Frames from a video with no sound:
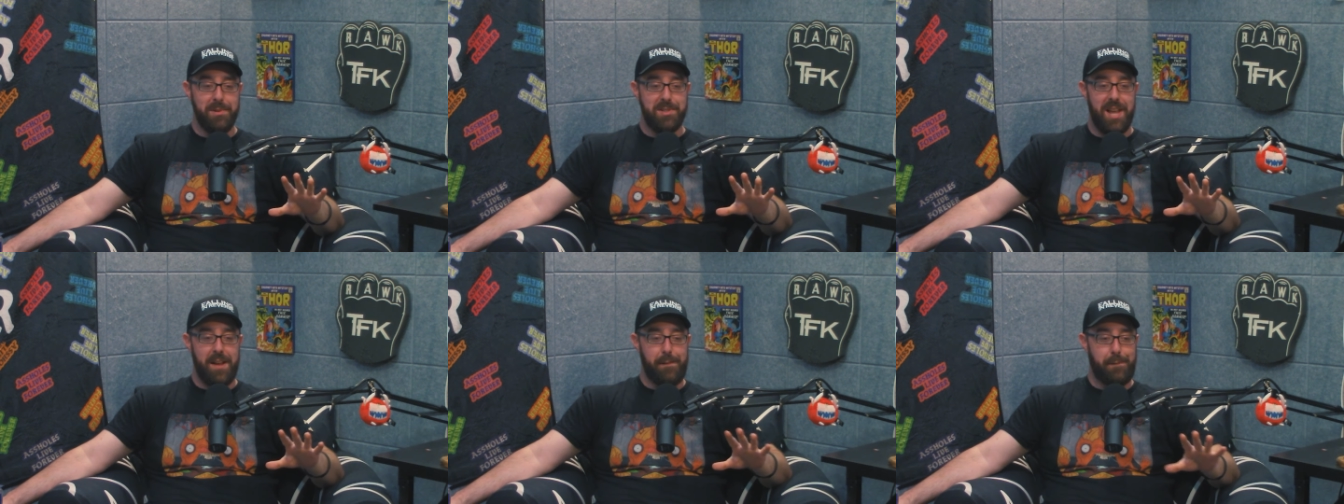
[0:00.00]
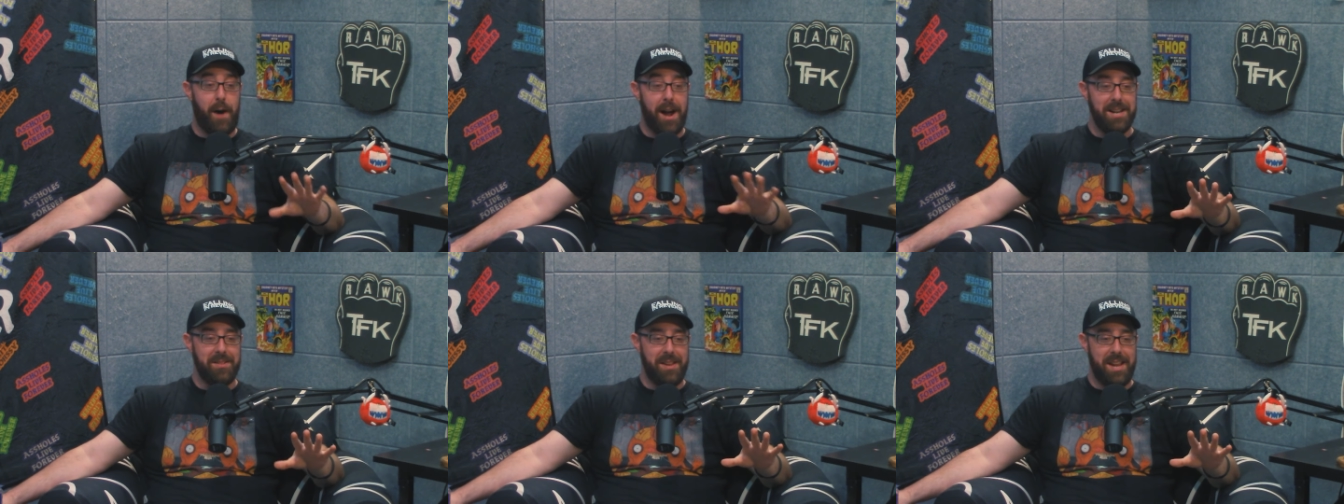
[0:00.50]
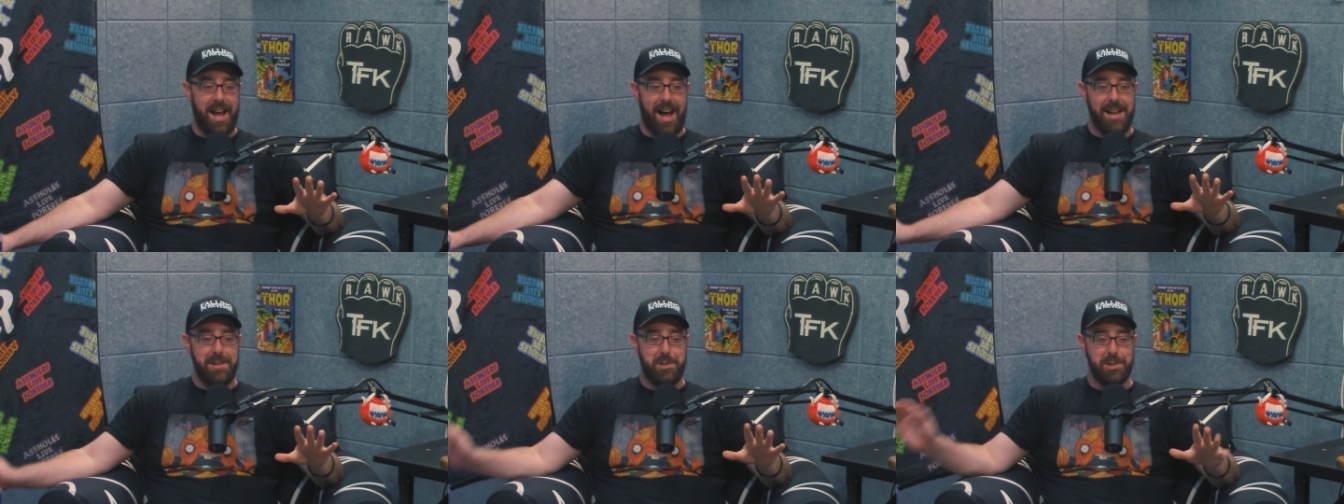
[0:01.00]
was that finally
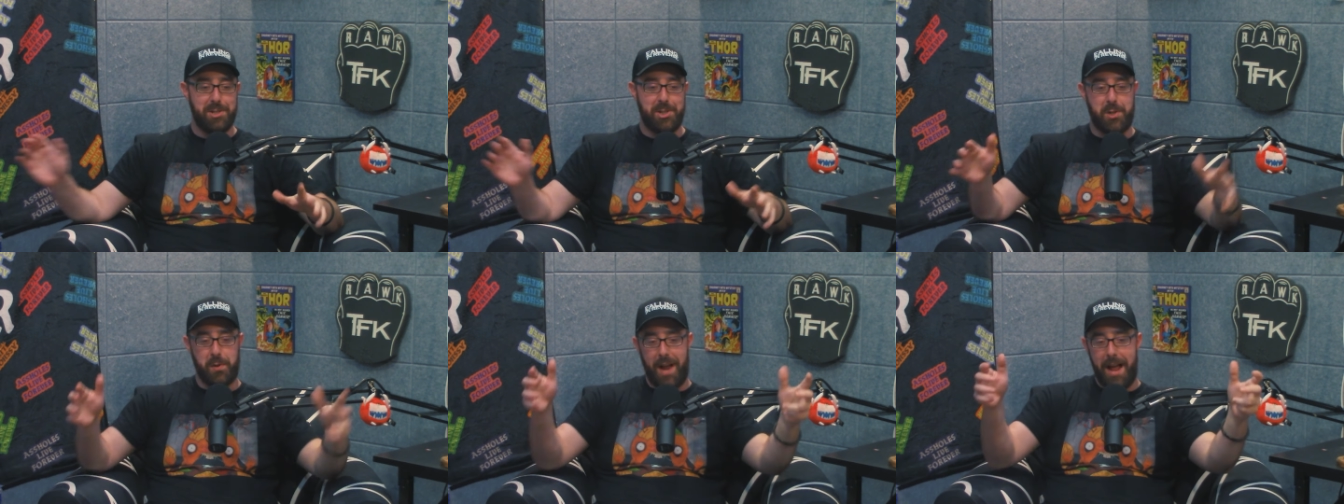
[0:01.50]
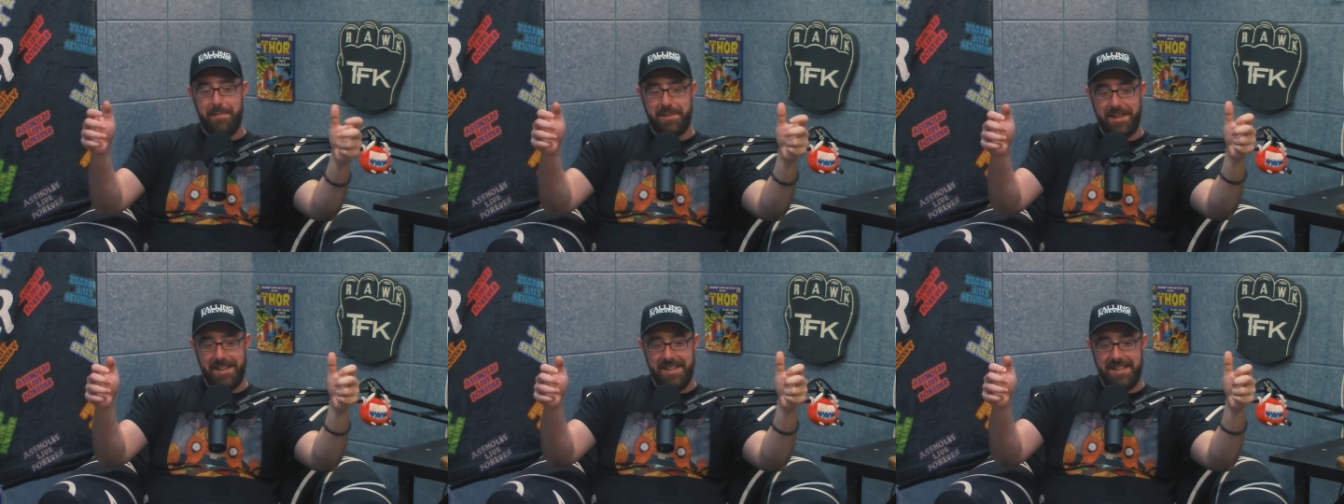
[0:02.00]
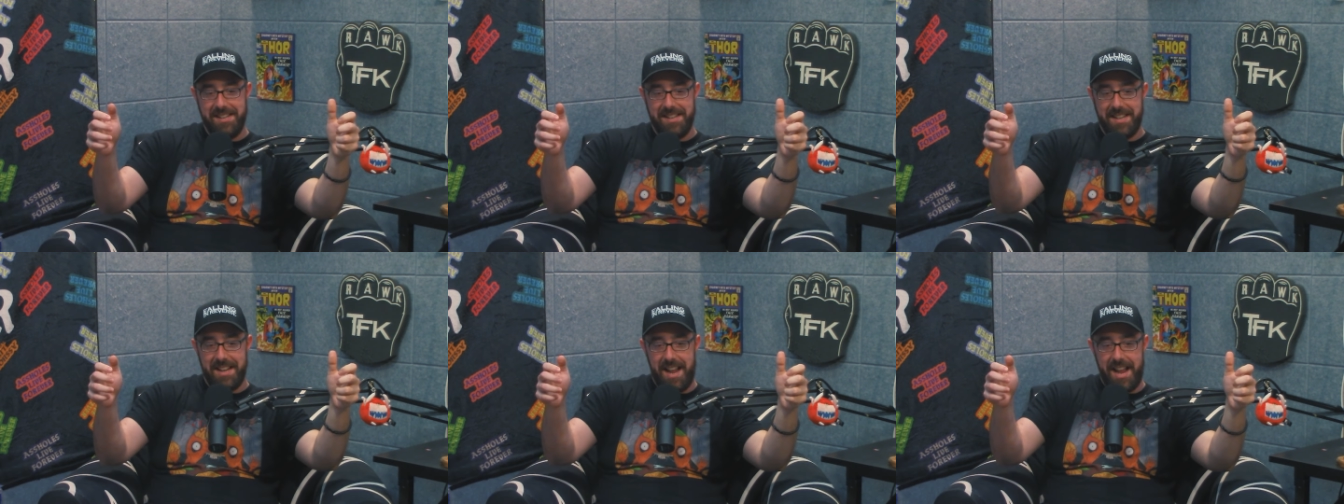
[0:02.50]
i just grabbed it
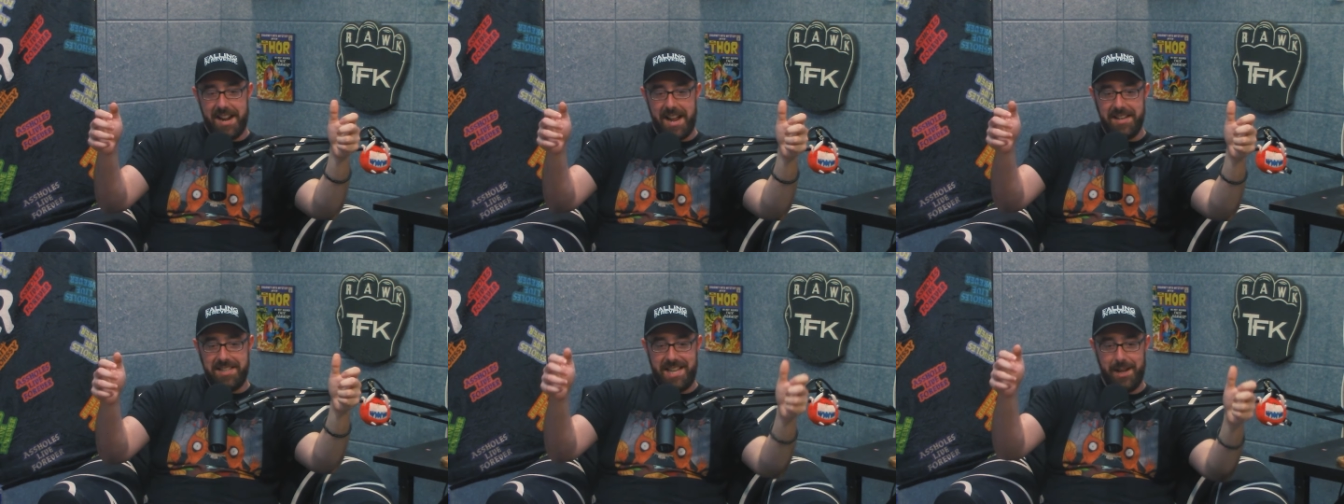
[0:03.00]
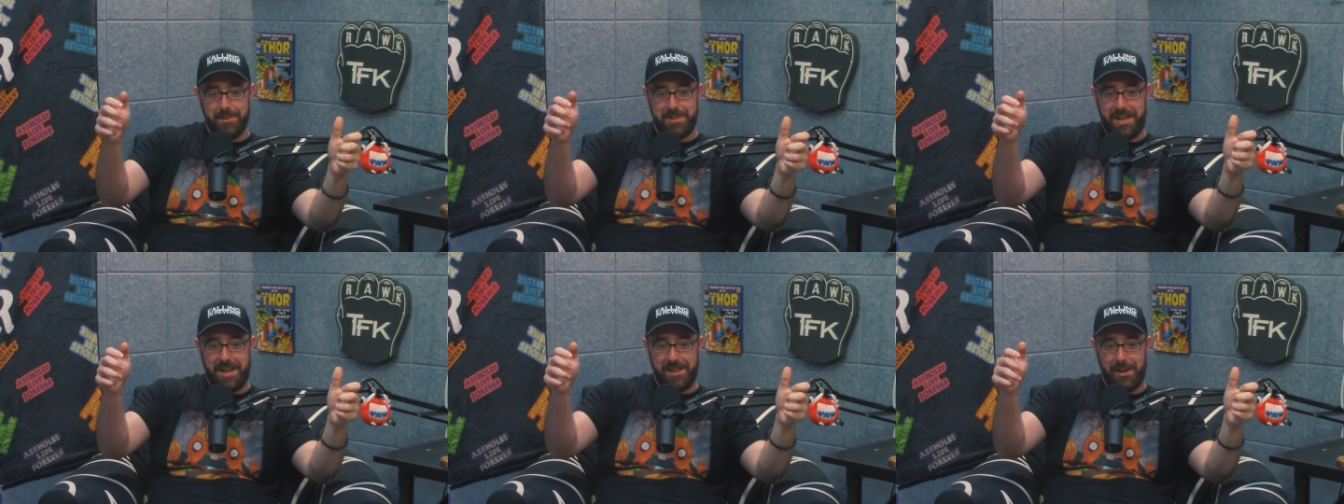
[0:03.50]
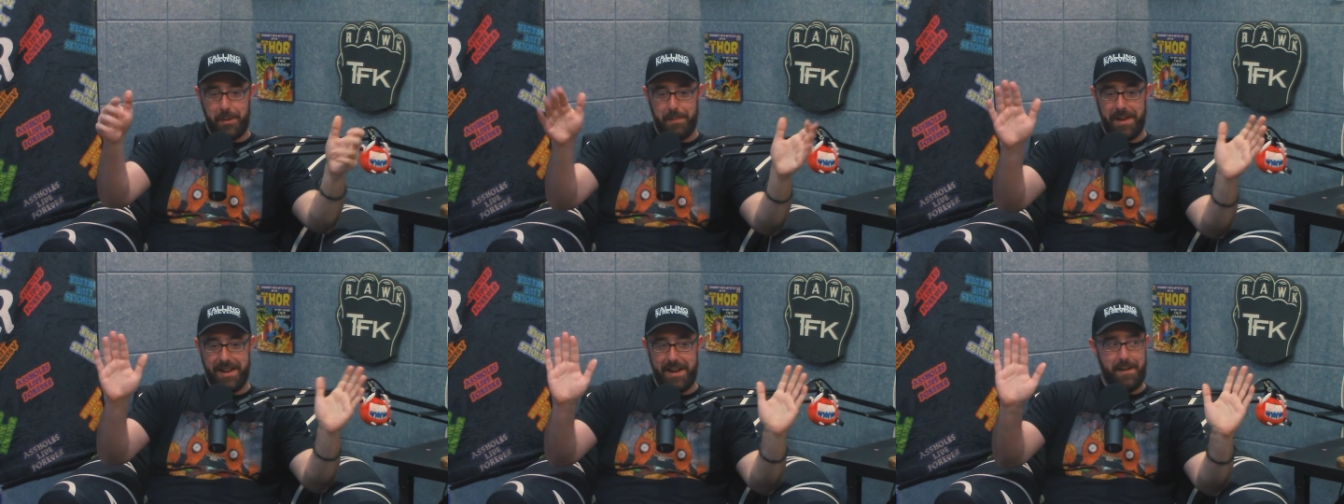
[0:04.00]
and I tilted it a little
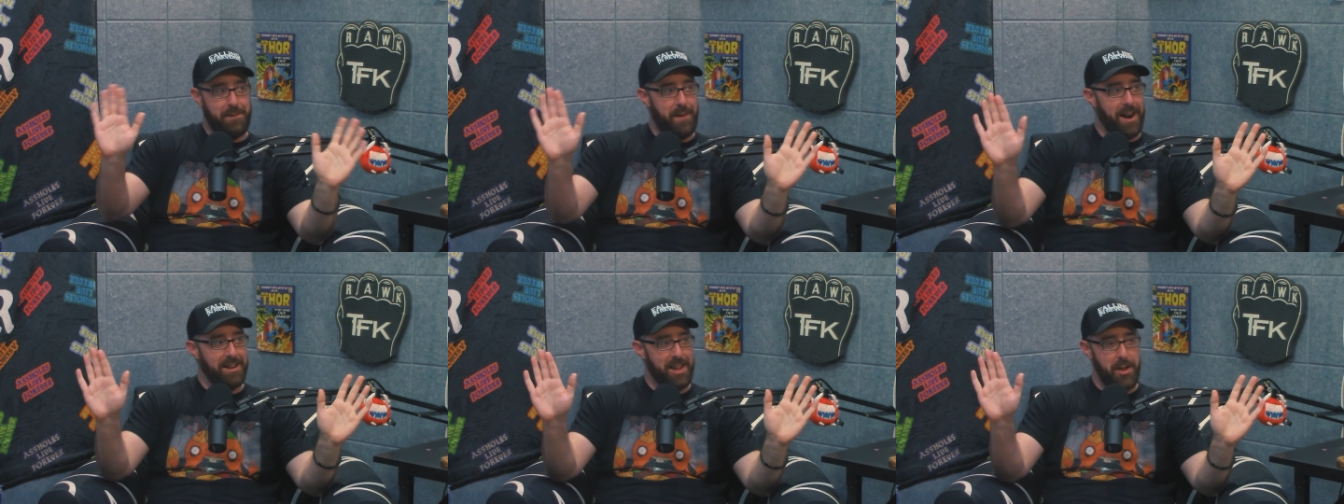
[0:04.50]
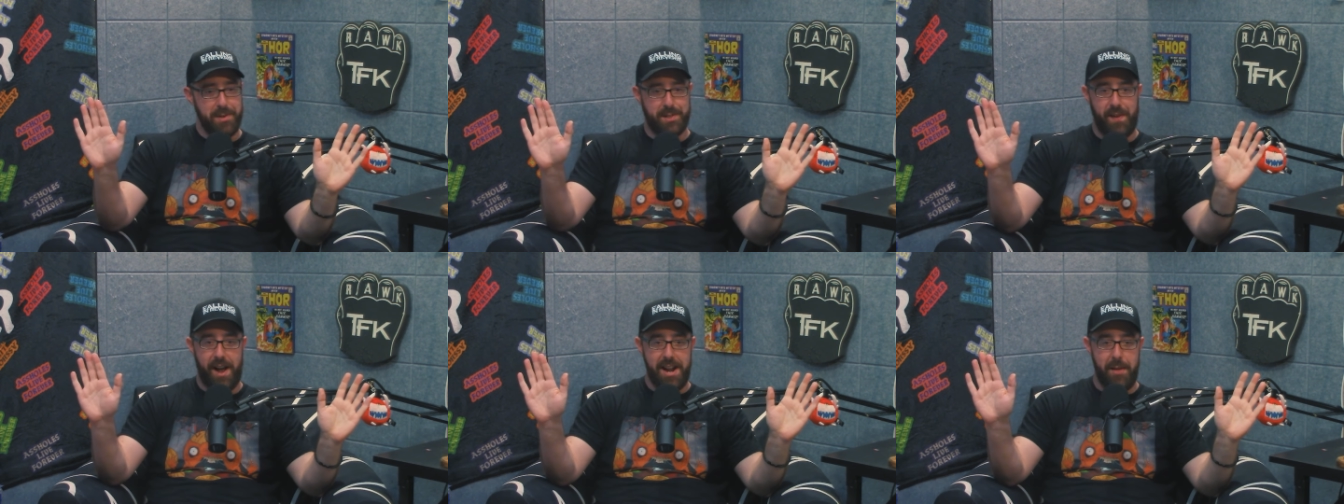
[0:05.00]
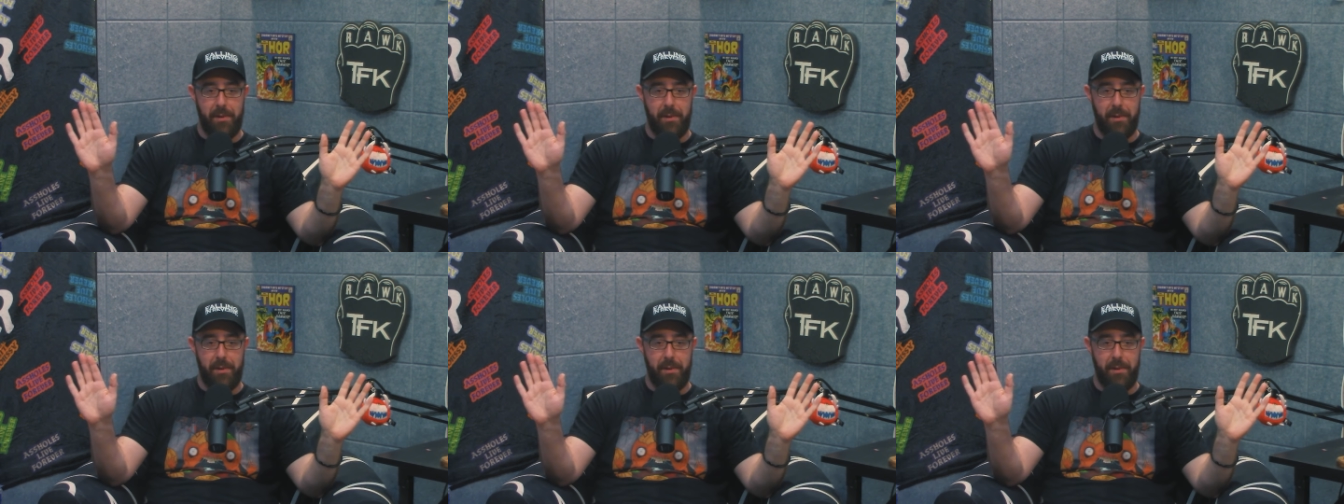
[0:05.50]
bit, and finally it was fine.